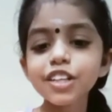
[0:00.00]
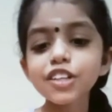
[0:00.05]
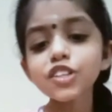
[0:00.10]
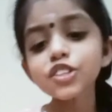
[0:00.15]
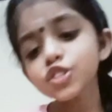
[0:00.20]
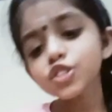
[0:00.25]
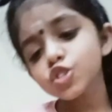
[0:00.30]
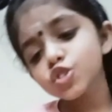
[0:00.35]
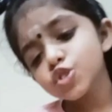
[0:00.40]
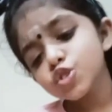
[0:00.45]

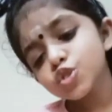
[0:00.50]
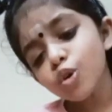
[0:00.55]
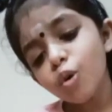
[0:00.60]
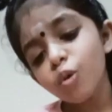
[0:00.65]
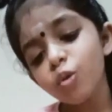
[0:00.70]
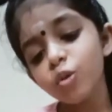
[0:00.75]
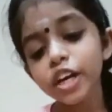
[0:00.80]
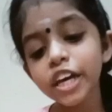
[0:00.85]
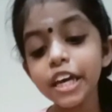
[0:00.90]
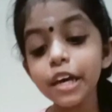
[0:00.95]
So
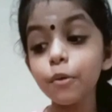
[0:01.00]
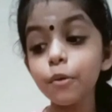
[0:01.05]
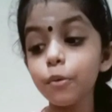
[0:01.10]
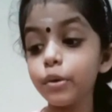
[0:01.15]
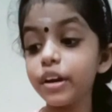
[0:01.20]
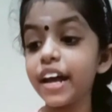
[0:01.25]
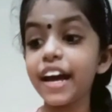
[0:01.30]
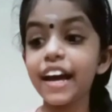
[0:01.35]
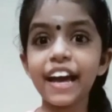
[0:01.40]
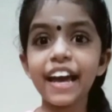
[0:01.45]
cute.
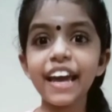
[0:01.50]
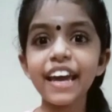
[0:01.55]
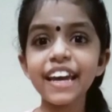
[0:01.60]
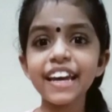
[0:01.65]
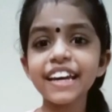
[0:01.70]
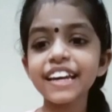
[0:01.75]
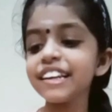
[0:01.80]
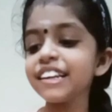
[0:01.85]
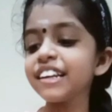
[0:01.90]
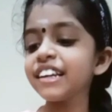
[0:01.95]

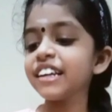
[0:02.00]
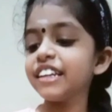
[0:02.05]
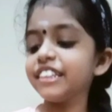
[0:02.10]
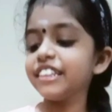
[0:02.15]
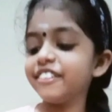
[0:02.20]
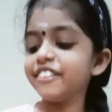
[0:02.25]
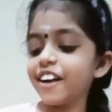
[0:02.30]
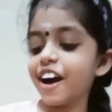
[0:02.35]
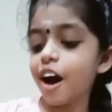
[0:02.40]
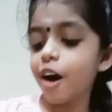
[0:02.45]
And
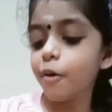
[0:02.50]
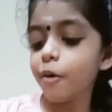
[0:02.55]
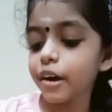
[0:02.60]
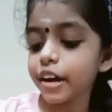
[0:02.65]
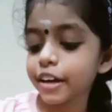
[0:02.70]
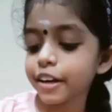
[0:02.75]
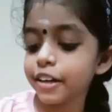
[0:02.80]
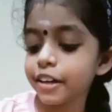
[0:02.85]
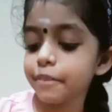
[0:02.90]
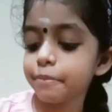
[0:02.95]
now I
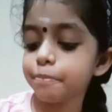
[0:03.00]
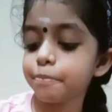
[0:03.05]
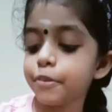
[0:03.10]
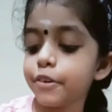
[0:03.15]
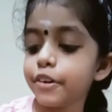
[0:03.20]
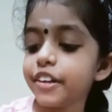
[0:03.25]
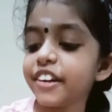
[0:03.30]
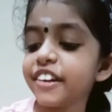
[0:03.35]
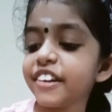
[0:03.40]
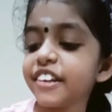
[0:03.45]
could put
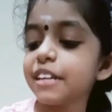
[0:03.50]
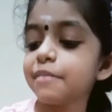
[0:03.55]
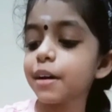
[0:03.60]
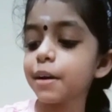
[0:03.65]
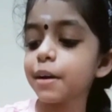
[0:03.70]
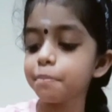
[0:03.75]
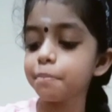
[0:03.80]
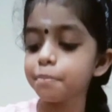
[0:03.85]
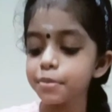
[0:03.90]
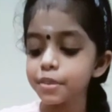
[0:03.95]
it in my
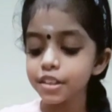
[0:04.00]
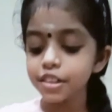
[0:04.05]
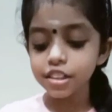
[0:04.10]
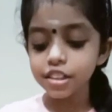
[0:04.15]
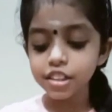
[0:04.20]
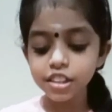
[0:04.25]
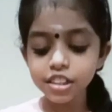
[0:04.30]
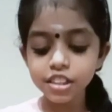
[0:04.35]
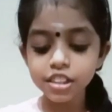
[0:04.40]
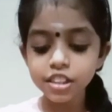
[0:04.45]

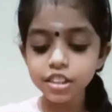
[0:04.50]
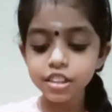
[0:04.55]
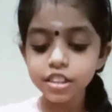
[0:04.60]
book.